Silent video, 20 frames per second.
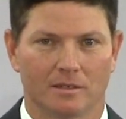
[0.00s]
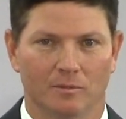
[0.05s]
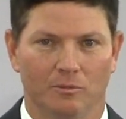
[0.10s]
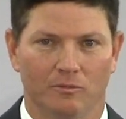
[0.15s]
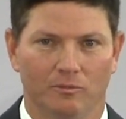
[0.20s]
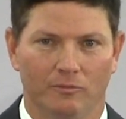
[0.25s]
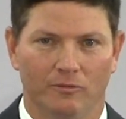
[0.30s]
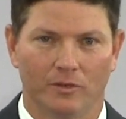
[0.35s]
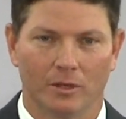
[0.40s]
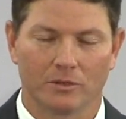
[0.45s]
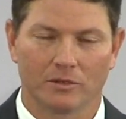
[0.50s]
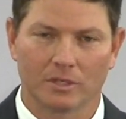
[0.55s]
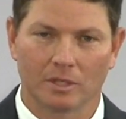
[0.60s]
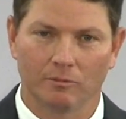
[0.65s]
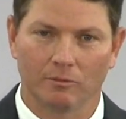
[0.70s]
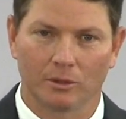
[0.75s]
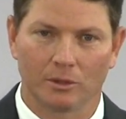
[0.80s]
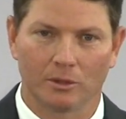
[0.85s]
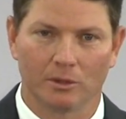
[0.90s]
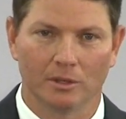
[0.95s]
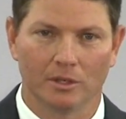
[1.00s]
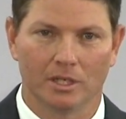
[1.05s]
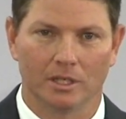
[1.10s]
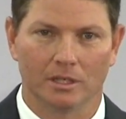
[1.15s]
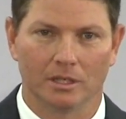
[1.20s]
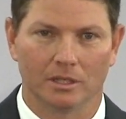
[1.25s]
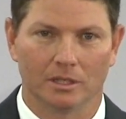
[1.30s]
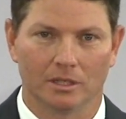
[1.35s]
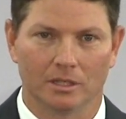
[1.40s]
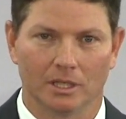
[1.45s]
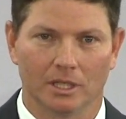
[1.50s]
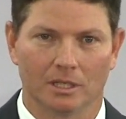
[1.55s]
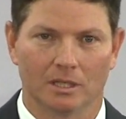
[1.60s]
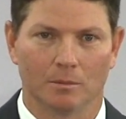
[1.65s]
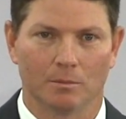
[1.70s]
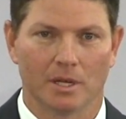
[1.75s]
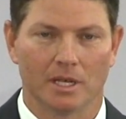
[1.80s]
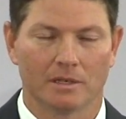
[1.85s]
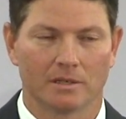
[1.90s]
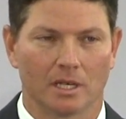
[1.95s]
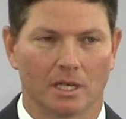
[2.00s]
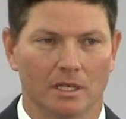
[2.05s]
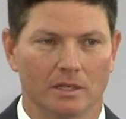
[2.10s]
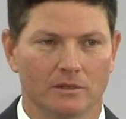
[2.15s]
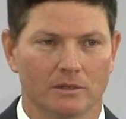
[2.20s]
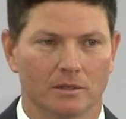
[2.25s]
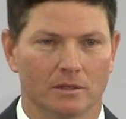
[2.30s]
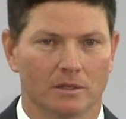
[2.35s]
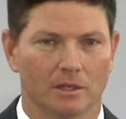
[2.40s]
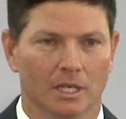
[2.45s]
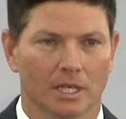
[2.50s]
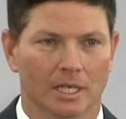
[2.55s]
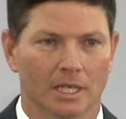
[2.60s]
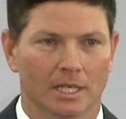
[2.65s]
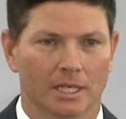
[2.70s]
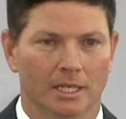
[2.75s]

the folks I've recruited to get the best answer.